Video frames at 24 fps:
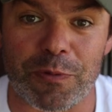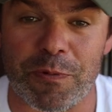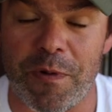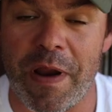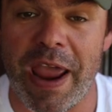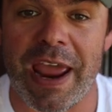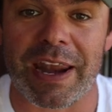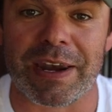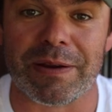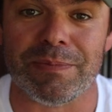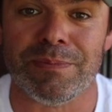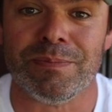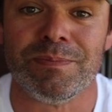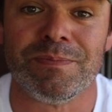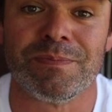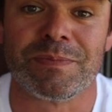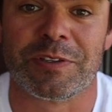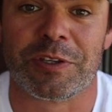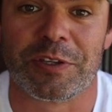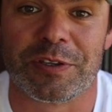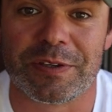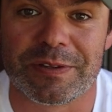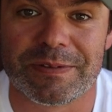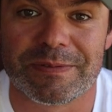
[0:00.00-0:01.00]
the random
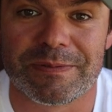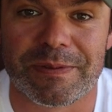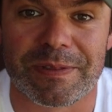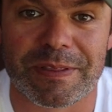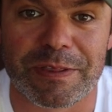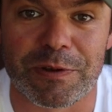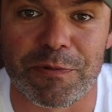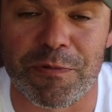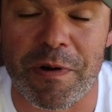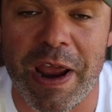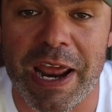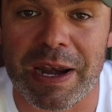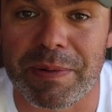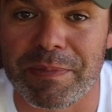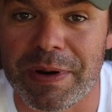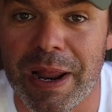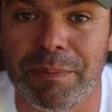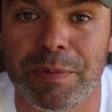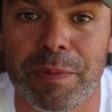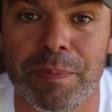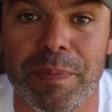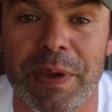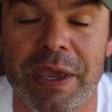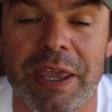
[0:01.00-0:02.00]

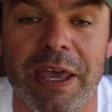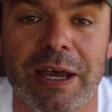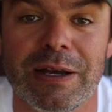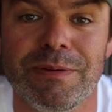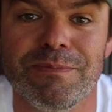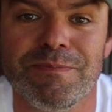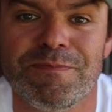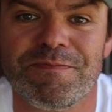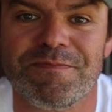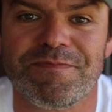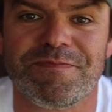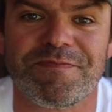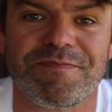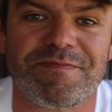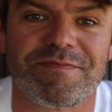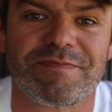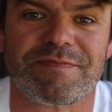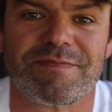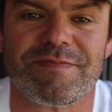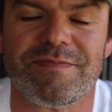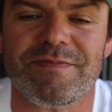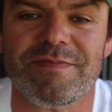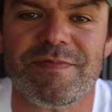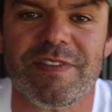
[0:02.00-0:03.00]
number picker
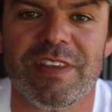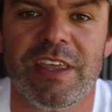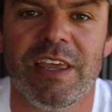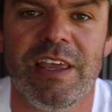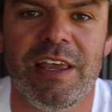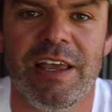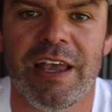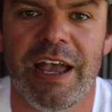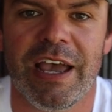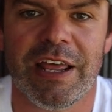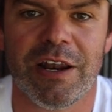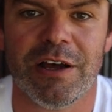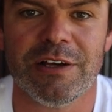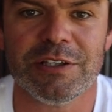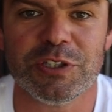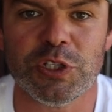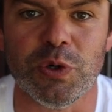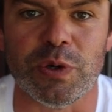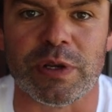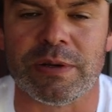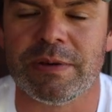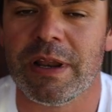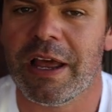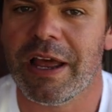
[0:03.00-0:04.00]
and I
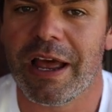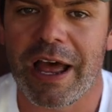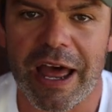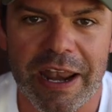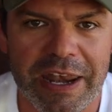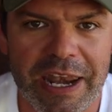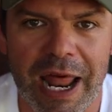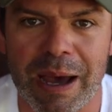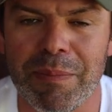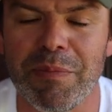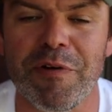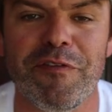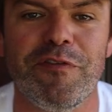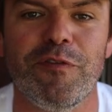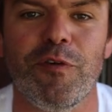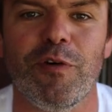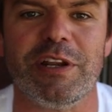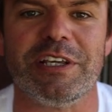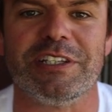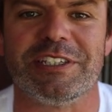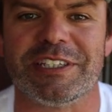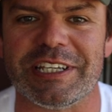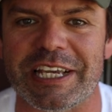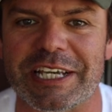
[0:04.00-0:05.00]
do it. Number
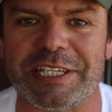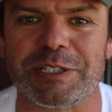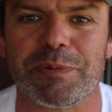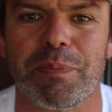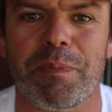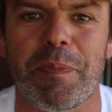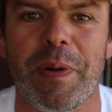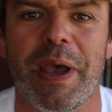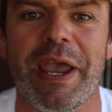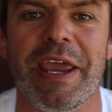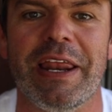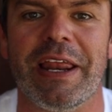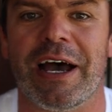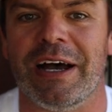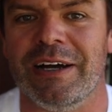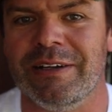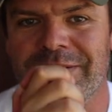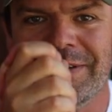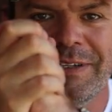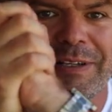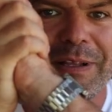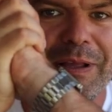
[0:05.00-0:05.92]
46, Peter.